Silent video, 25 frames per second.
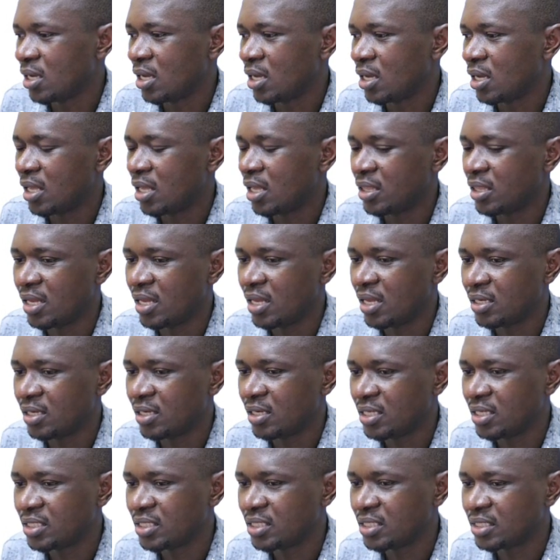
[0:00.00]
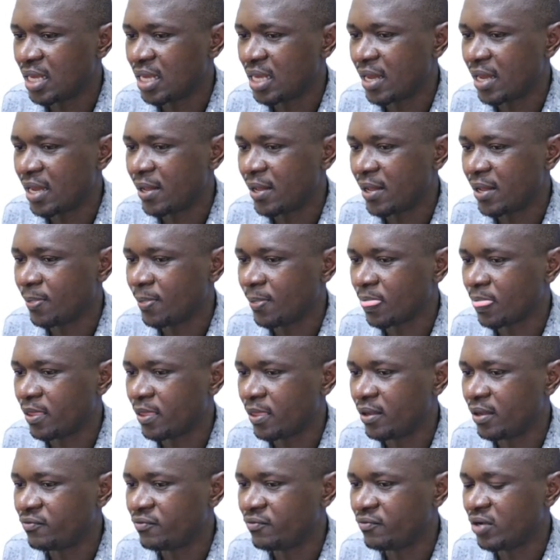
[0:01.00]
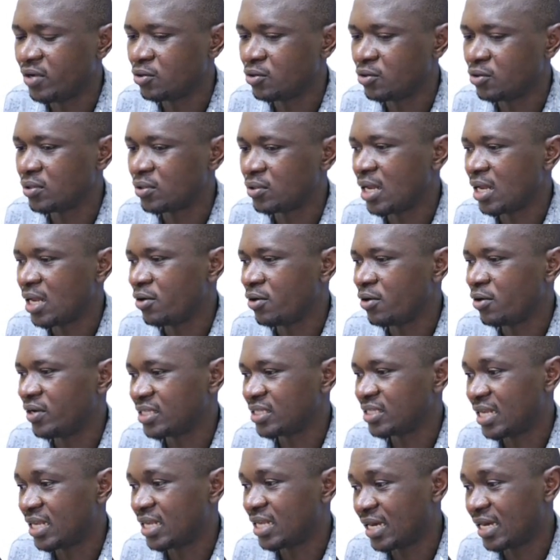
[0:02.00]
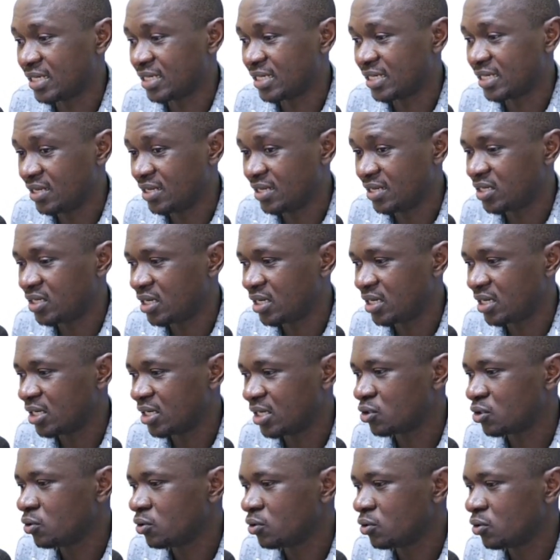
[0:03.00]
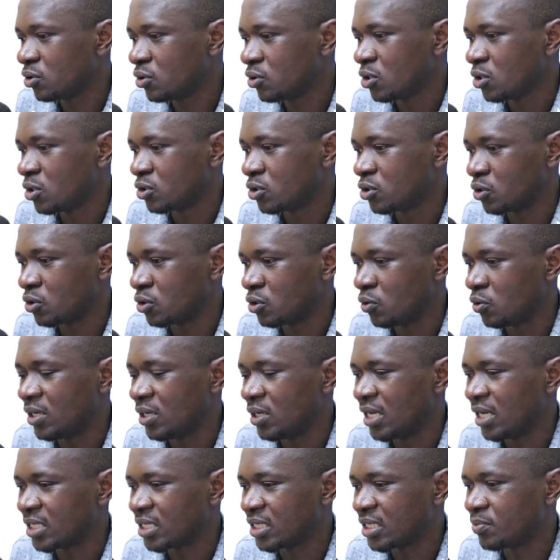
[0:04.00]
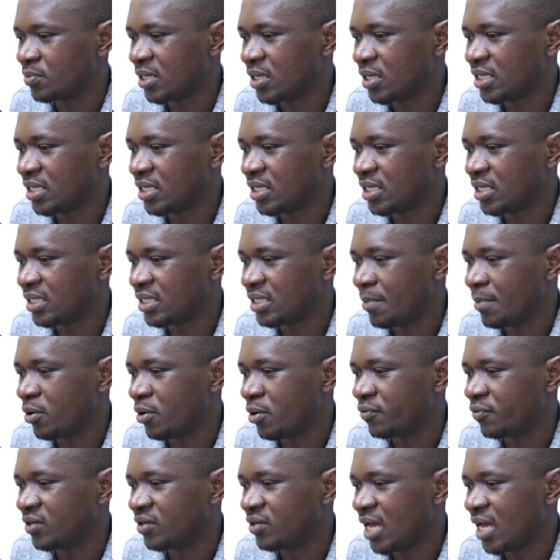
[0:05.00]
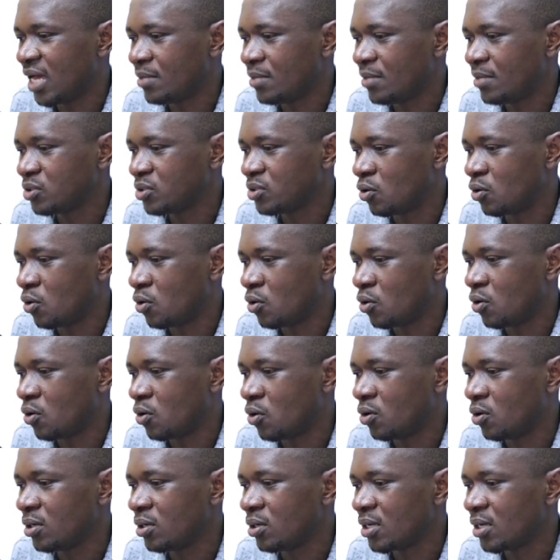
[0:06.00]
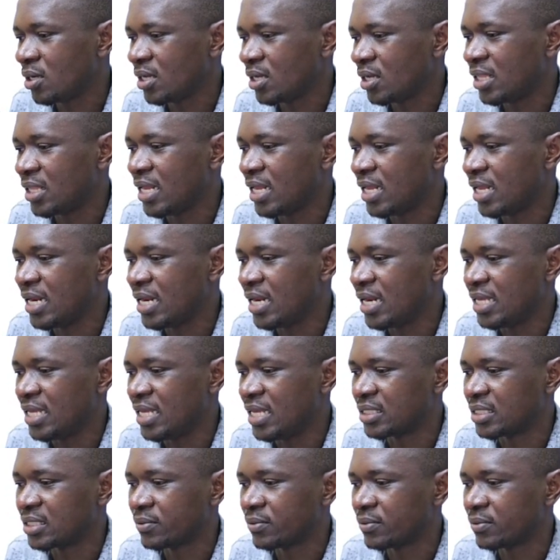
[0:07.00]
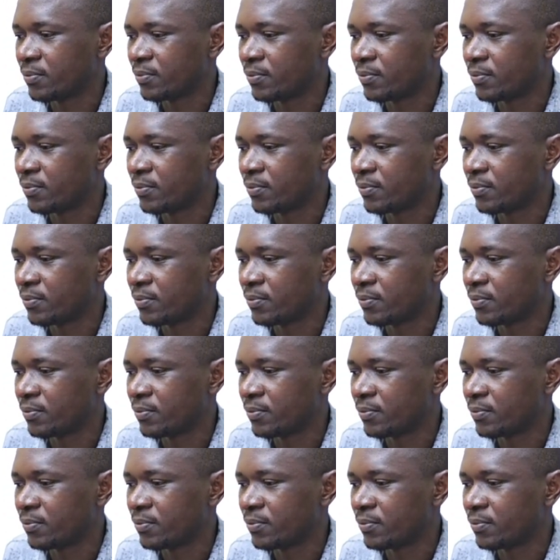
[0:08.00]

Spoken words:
And then this is a inventory turnover is an activity ratio. So we expect it in number of times or the days.